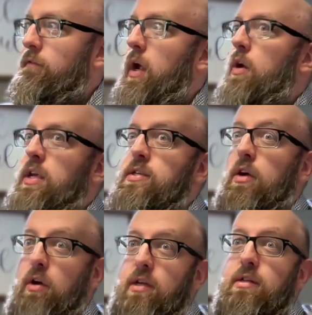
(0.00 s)
very
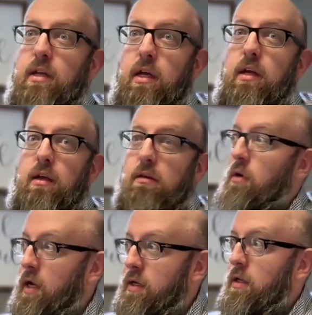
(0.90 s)
seriously,
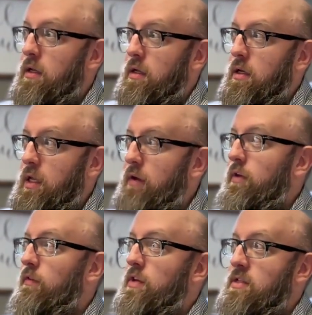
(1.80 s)
right?
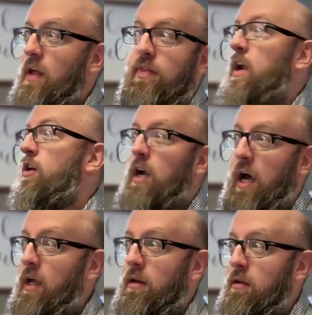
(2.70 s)
Even if it's not their God
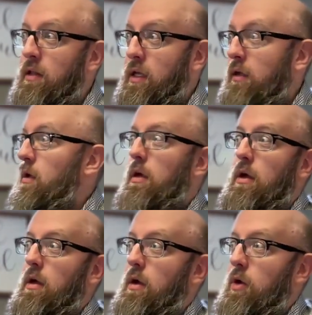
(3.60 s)

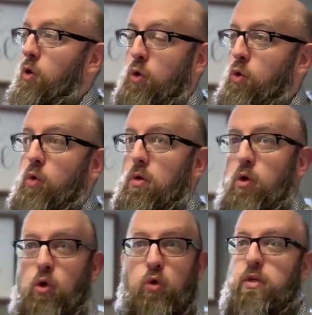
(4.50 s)
who
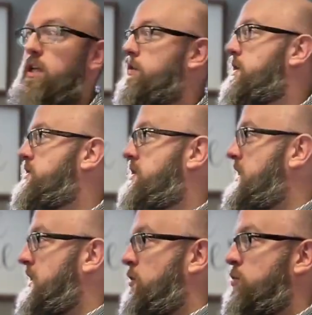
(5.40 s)
who did this
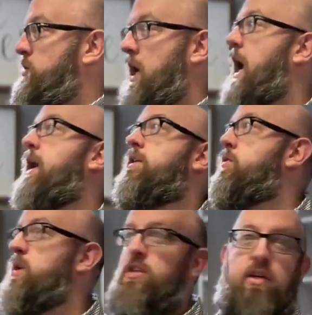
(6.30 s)
thing? Whose God did
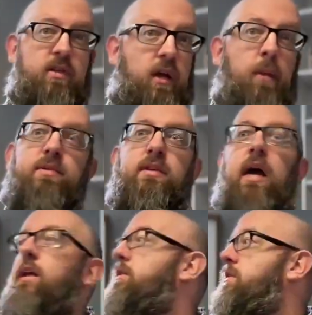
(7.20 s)
we just
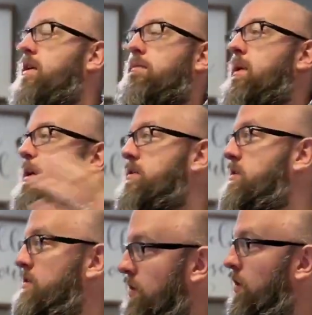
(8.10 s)
upset that makes
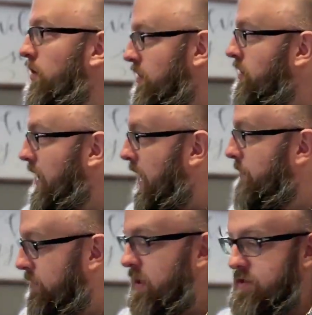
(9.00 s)
this all
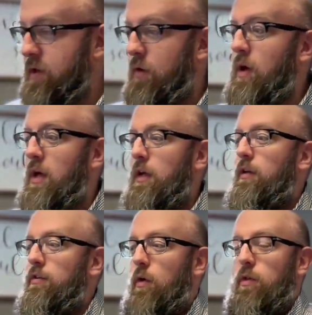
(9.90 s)
happen? Right. So
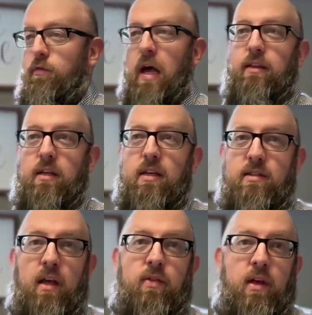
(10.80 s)
so the fact that he
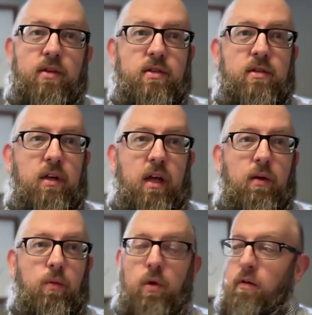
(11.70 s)
said this
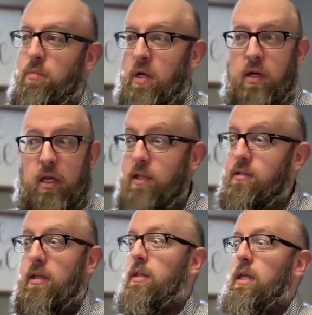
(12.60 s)
would have been
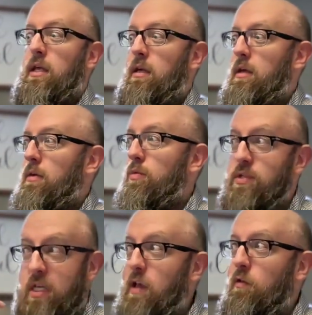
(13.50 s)
instantly
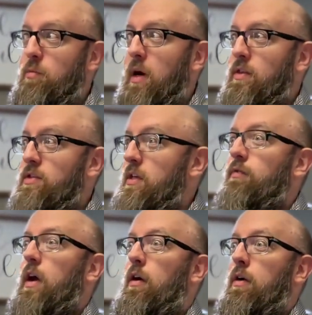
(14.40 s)
received by the
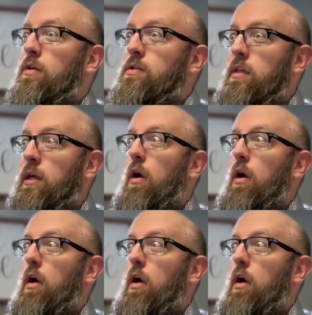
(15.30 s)
seafarers. I'm like,